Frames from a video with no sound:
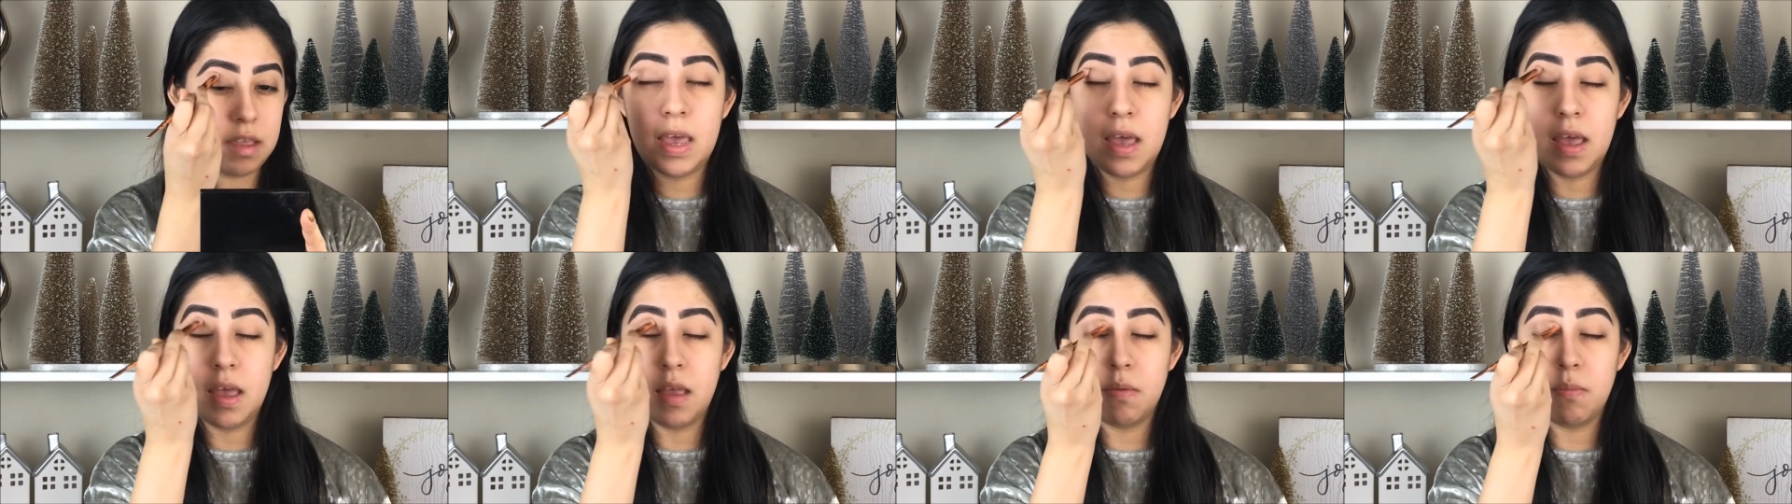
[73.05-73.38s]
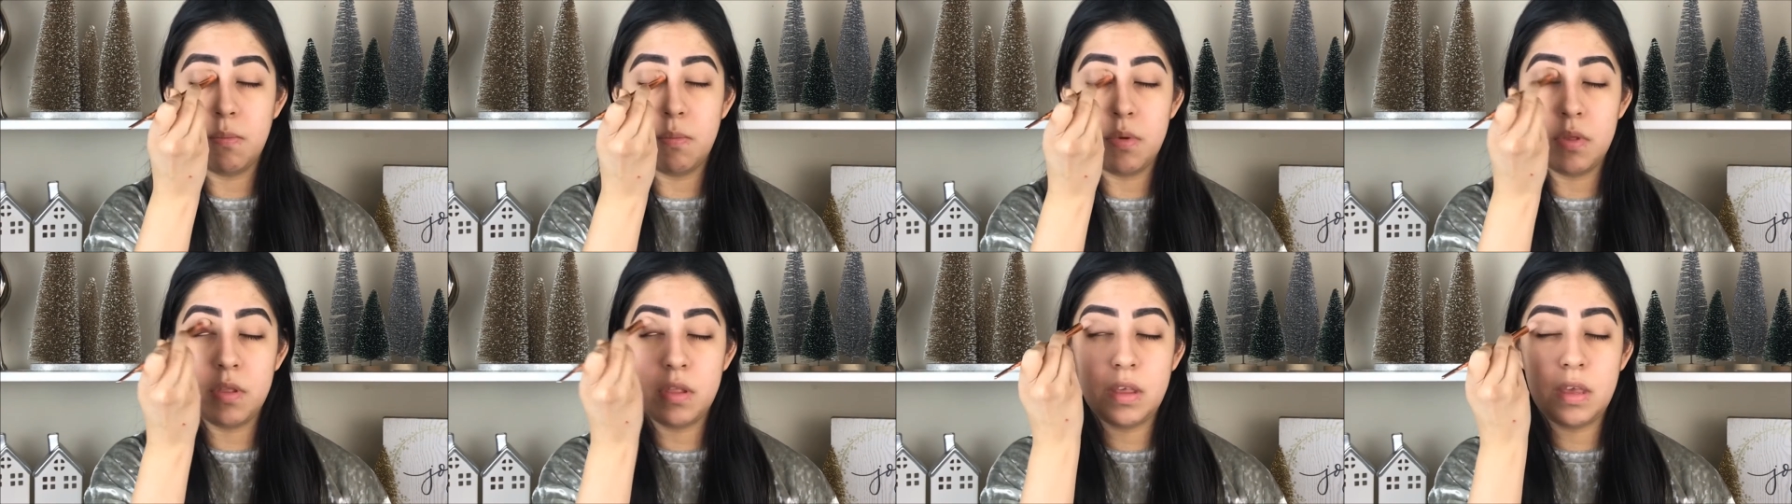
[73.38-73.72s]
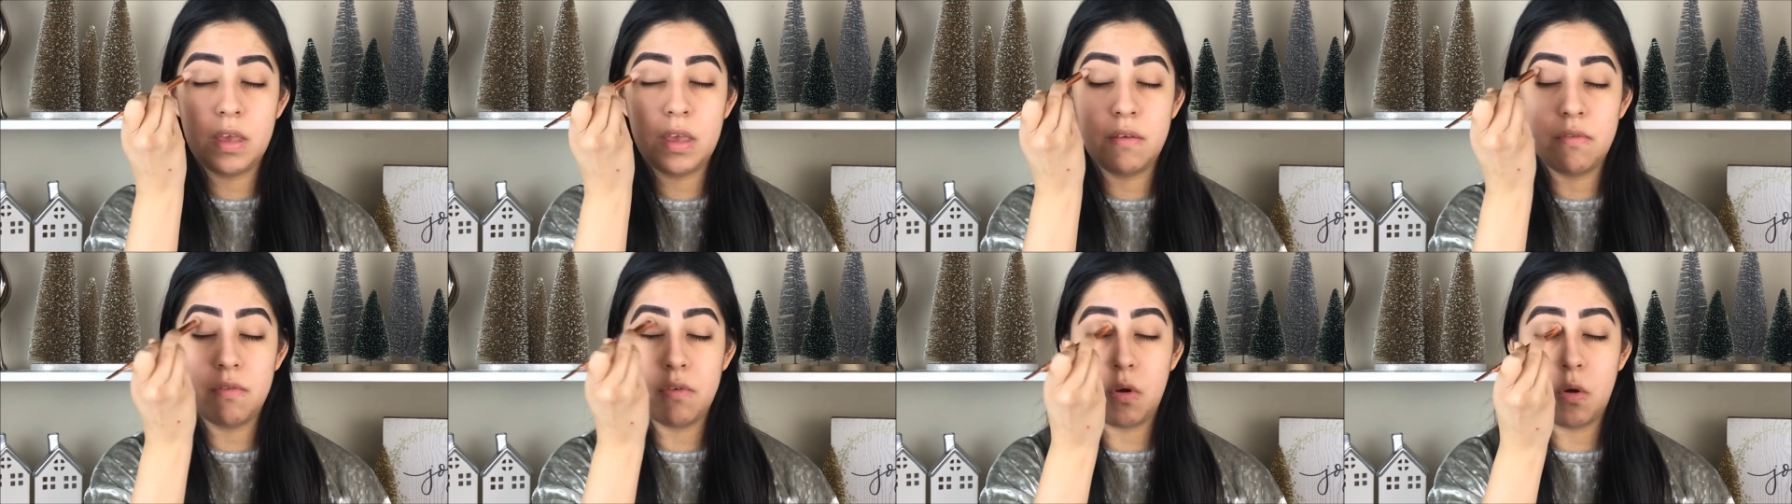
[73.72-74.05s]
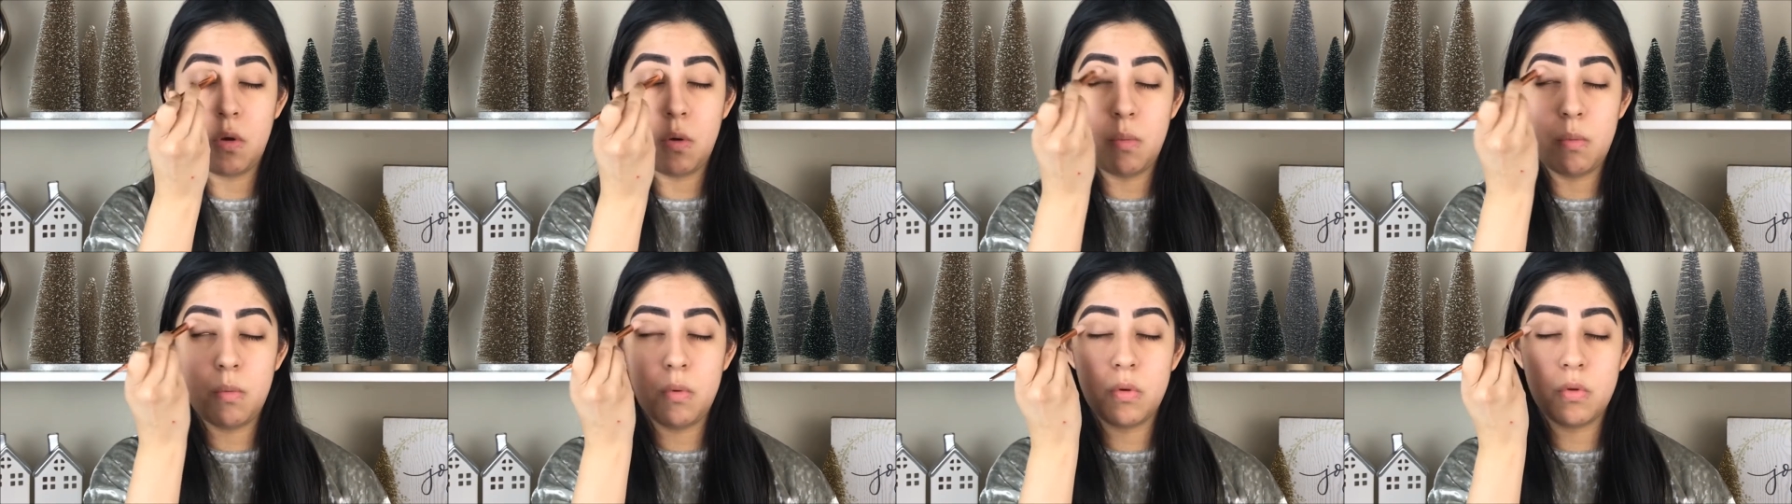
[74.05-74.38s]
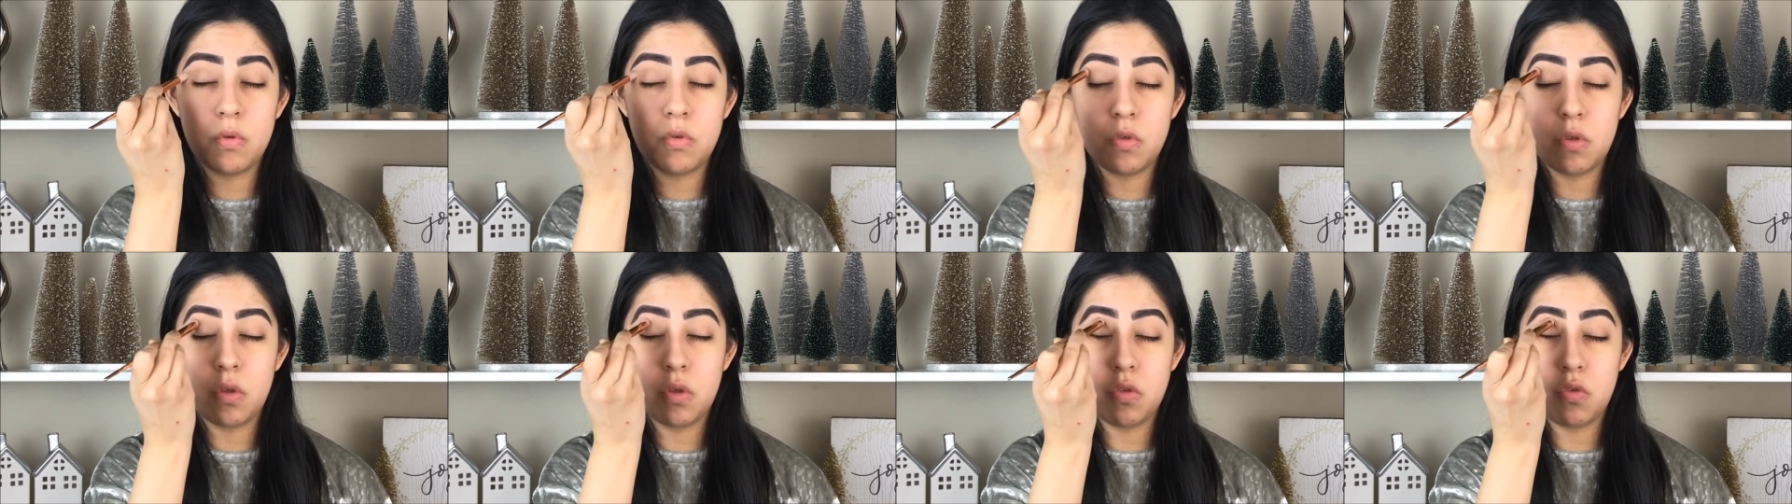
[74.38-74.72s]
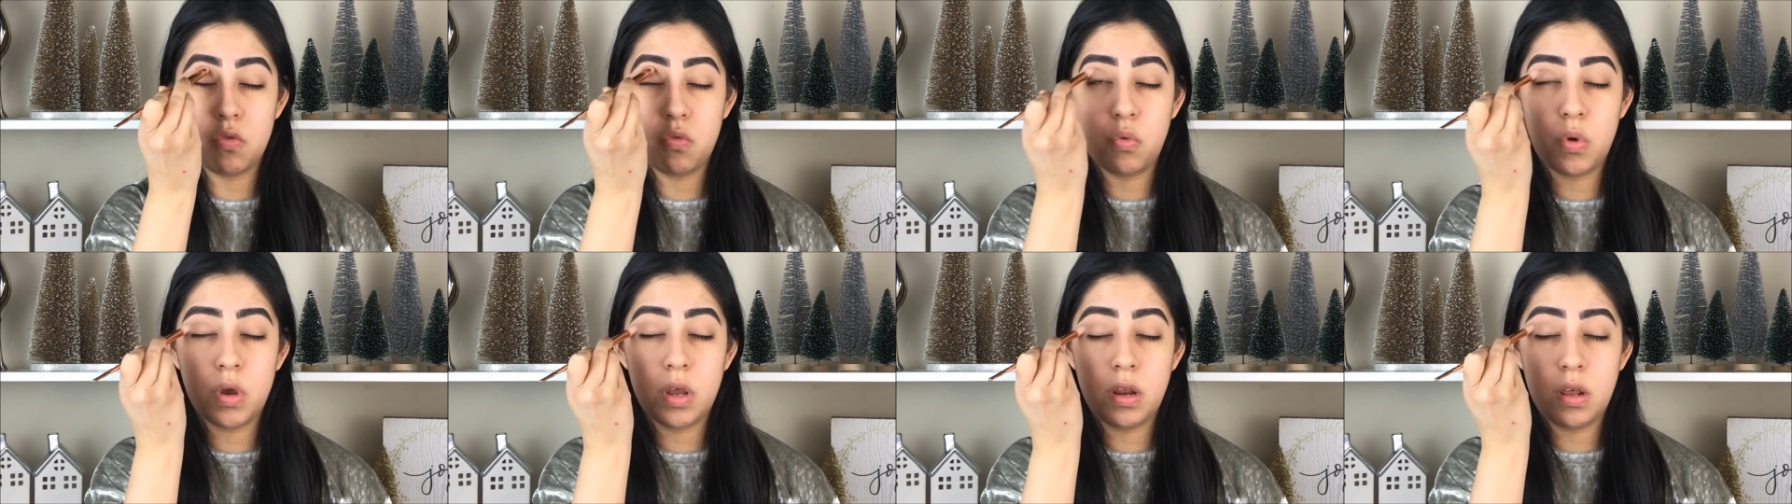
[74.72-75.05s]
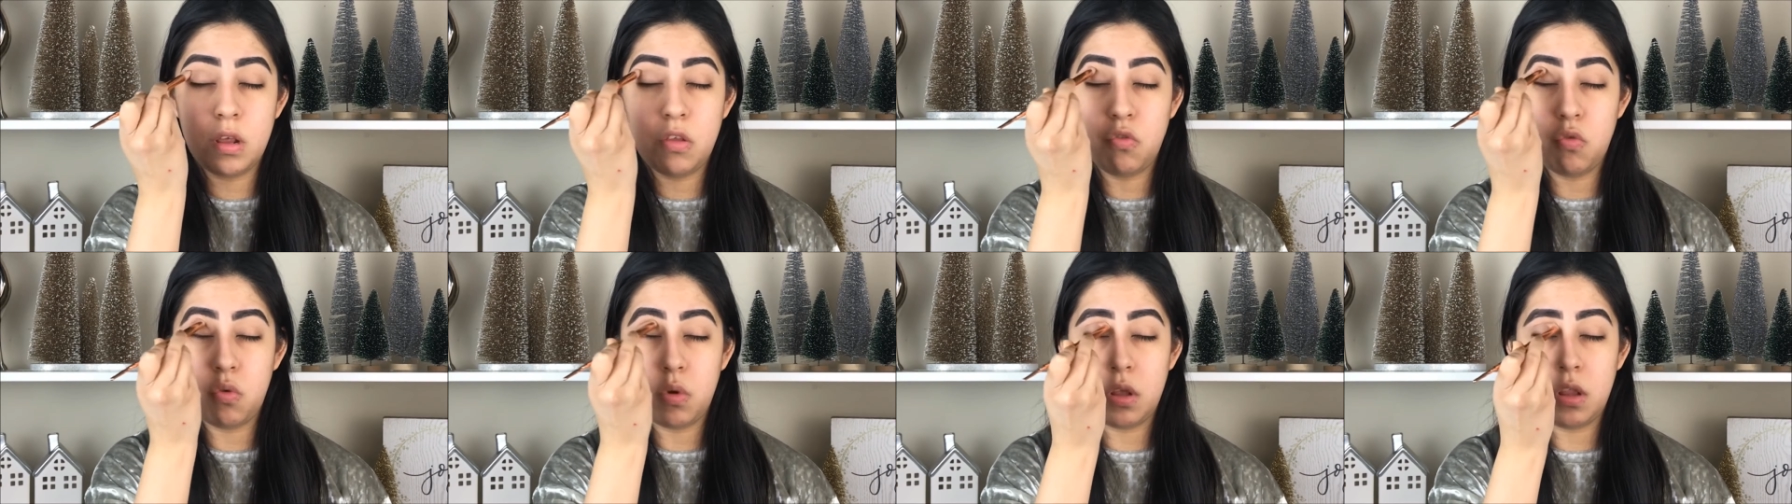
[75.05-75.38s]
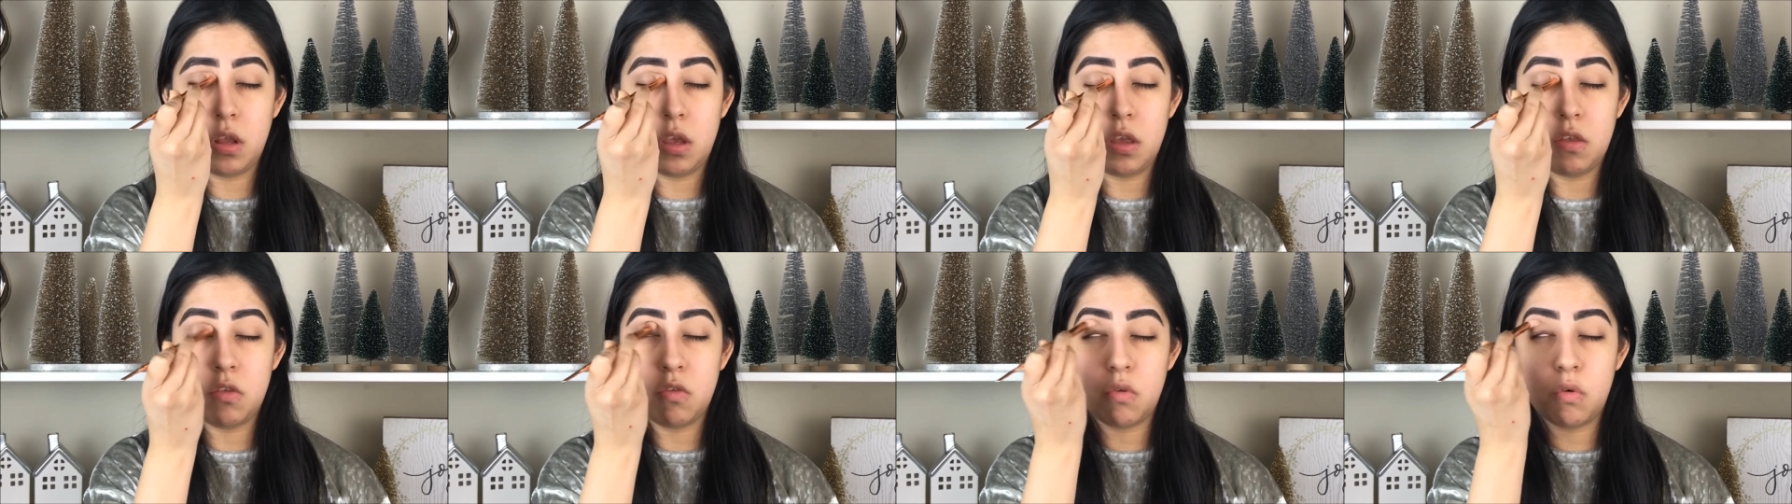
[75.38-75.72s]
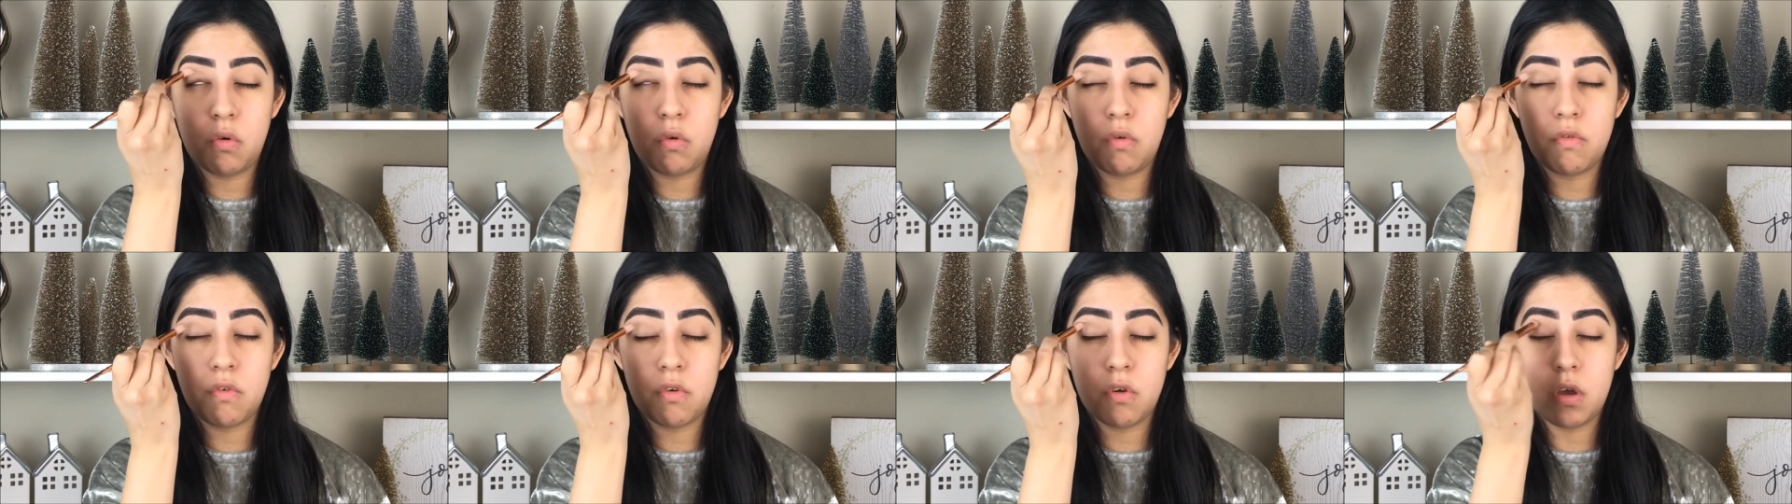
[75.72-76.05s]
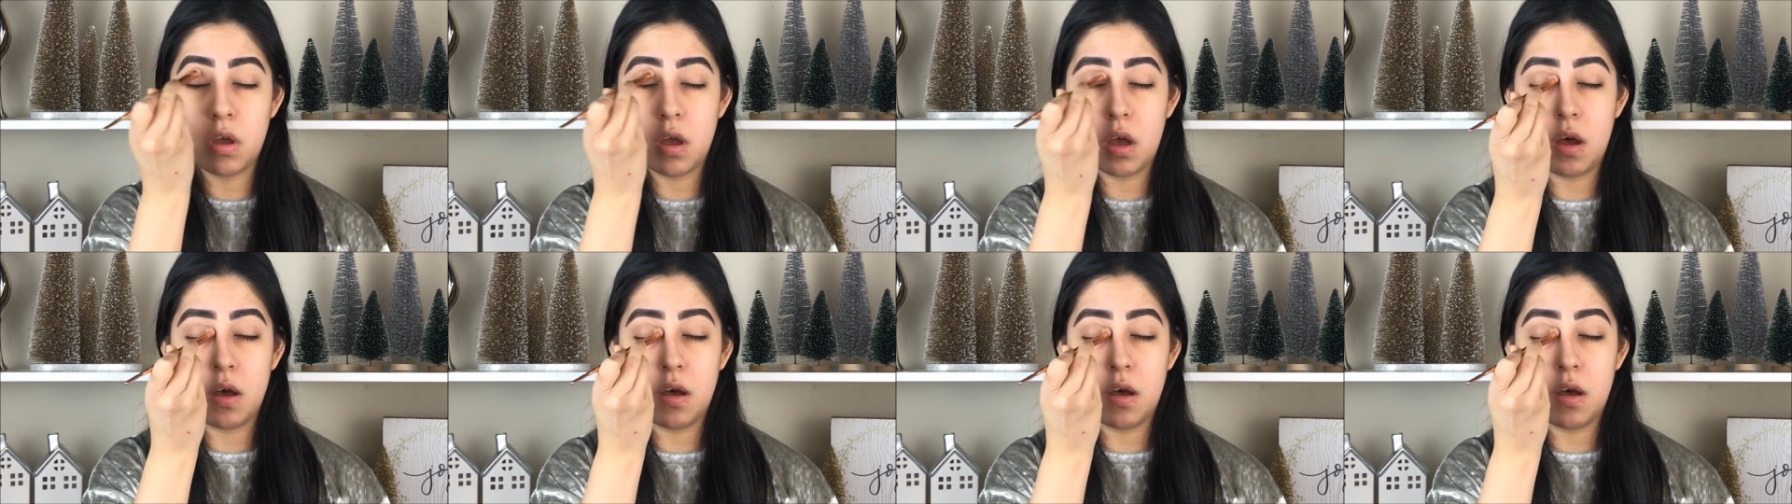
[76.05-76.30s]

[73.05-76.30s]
and believe almost 2020 it's over.